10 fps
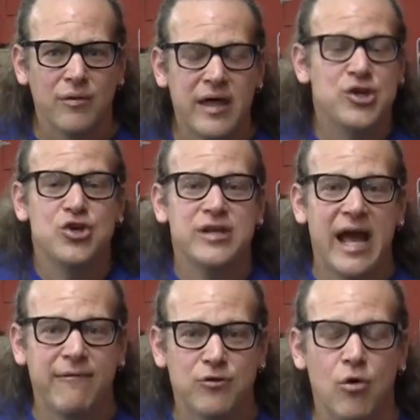They shouldn't
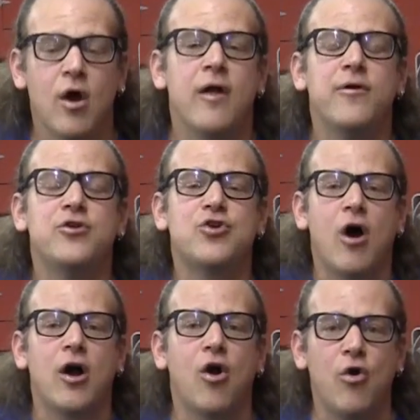have to. They're
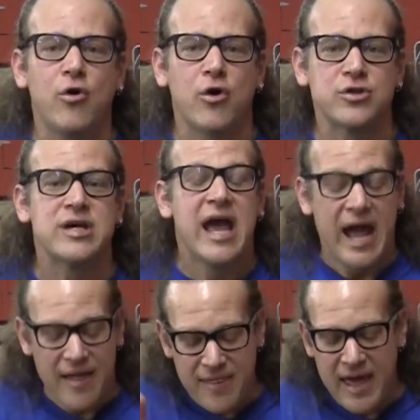dog owners,
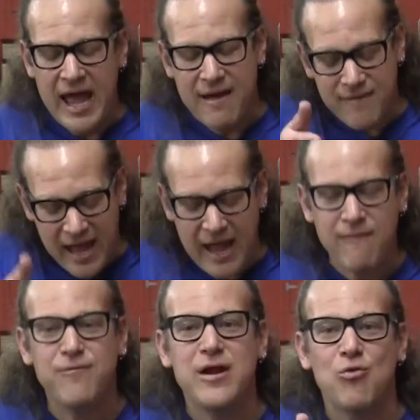and they have
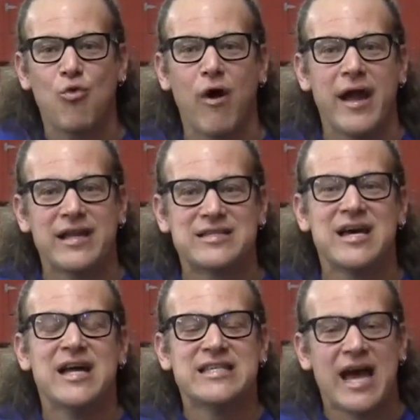every right
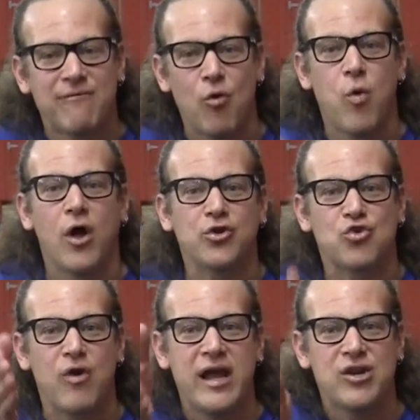to have a well
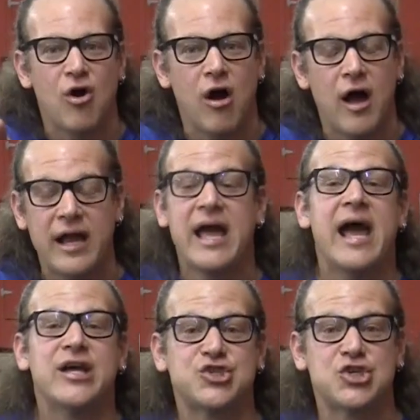trained dog
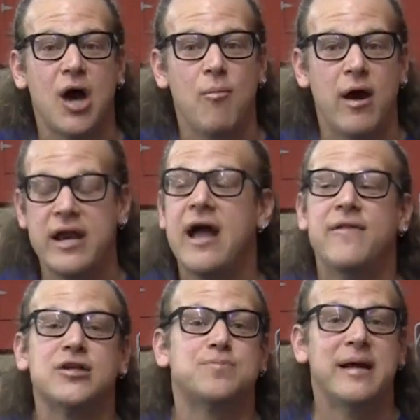as someone
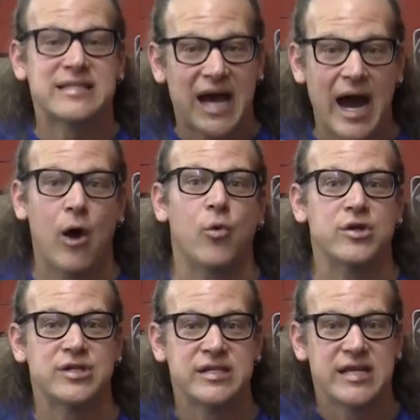that spends
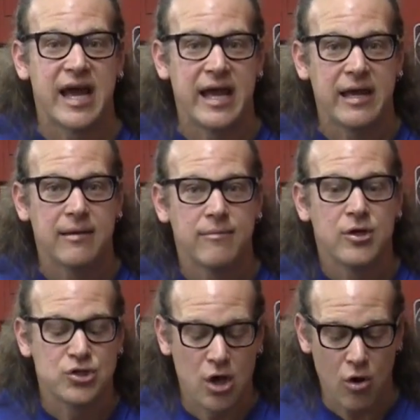hours a day.
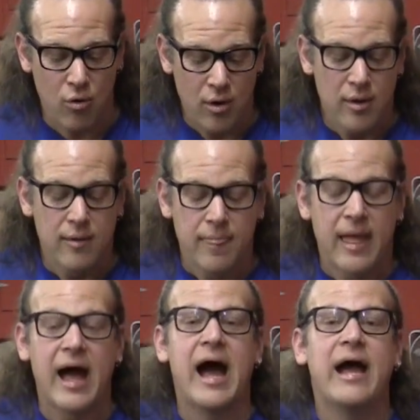So,
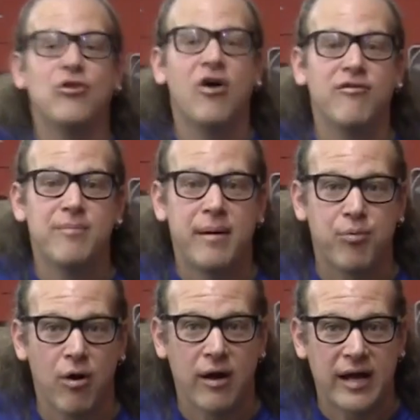I love my
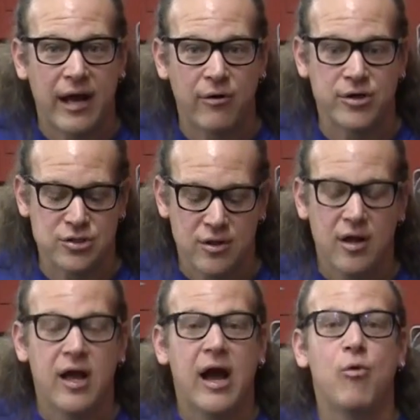prong collars.
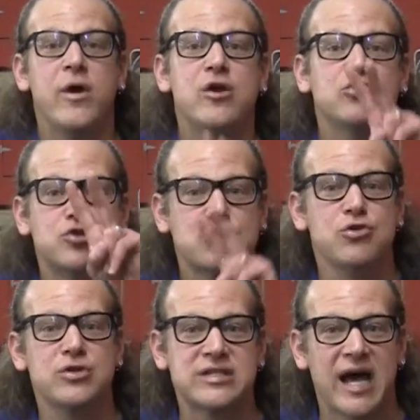We use
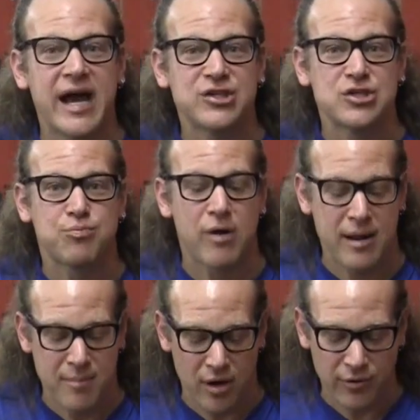two sizes
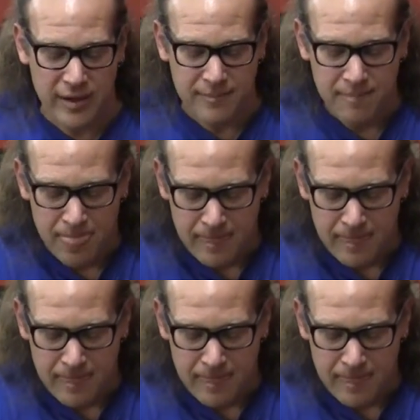primarily.